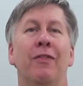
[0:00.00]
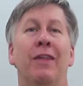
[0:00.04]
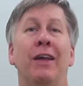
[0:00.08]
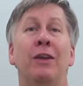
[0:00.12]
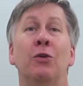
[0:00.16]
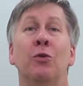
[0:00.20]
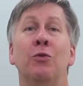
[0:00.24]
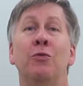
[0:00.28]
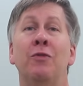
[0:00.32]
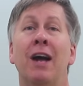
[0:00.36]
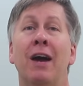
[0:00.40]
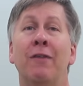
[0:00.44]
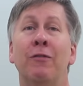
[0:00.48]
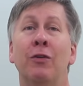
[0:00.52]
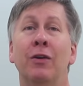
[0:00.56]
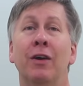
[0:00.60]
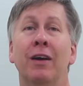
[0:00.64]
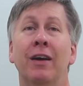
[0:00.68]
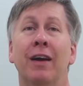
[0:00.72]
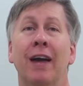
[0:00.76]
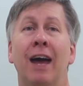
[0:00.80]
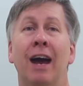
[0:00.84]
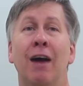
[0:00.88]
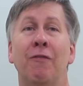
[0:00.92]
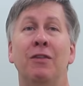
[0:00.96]
then you'll
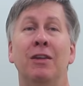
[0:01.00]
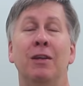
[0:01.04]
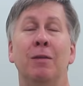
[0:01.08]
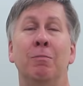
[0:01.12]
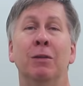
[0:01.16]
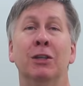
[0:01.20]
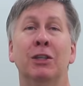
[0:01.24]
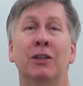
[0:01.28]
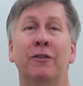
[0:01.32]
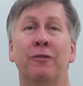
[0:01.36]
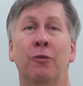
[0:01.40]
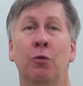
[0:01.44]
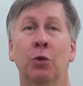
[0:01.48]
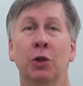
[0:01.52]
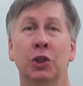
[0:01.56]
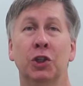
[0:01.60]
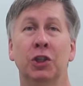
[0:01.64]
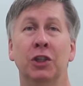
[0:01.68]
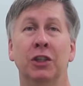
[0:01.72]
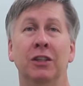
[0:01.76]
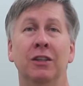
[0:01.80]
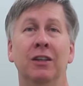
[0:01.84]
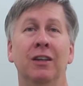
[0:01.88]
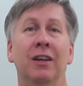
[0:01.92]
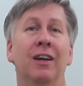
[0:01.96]
never have the
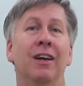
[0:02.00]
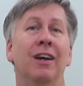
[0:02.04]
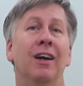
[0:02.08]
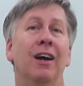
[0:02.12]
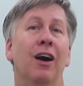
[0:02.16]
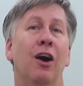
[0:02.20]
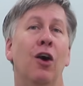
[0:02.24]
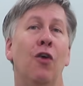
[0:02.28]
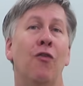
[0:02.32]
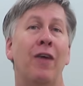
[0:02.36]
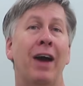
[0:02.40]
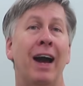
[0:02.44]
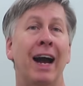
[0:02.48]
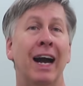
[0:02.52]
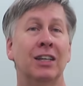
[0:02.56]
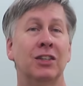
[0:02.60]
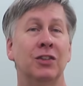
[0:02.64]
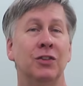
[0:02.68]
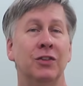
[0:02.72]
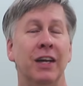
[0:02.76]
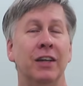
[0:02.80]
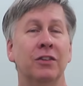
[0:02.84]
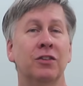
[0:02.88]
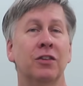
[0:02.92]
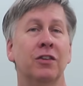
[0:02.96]
misfortune of
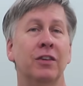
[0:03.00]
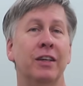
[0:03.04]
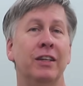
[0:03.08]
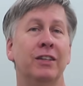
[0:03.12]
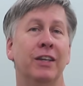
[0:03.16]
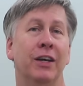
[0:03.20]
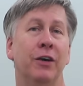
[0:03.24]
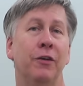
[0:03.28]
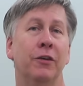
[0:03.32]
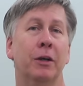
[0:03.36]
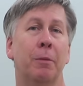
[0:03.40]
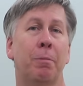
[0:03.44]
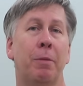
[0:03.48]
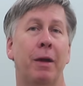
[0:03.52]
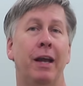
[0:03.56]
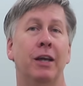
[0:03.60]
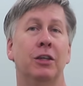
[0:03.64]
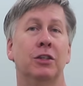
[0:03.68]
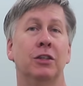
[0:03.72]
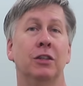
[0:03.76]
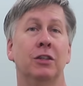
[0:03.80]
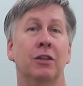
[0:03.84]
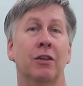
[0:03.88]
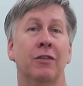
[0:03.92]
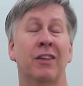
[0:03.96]
accidentally telling a
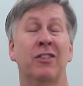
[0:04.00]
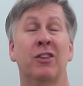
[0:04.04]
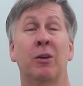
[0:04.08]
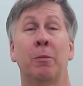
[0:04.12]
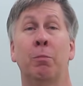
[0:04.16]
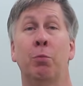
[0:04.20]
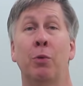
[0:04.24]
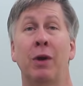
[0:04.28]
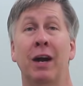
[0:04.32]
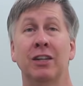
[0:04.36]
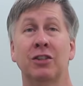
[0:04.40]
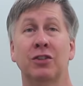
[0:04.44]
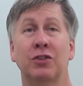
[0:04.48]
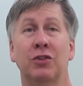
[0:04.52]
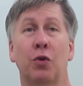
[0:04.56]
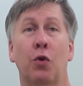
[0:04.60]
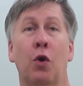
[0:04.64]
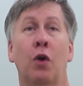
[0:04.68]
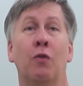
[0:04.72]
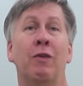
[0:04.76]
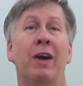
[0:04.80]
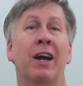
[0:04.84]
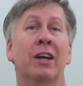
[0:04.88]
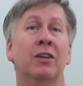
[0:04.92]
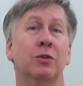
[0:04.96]
patient that their breast
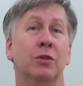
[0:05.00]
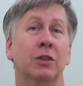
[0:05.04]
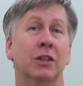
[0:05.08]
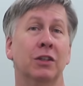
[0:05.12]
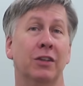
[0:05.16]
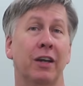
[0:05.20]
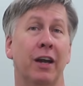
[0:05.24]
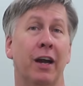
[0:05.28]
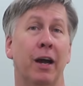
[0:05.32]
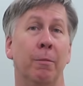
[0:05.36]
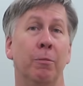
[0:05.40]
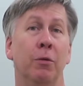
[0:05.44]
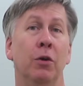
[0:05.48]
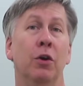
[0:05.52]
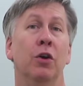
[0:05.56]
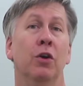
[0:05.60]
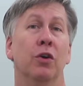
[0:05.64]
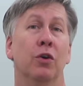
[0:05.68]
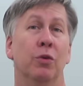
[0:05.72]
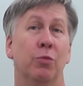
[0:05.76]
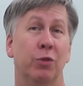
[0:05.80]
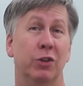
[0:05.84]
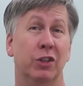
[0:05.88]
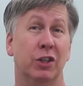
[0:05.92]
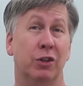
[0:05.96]
or rectal exam
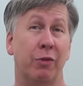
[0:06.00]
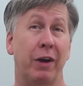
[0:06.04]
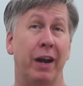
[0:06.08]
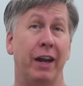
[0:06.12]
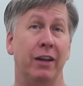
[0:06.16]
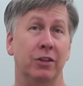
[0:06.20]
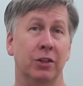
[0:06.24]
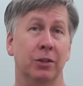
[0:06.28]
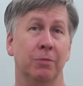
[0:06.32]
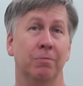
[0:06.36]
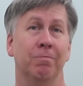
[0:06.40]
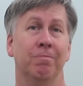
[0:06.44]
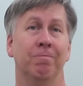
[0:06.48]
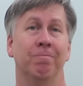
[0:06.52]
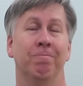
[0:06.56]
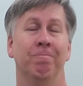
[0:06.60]
was great.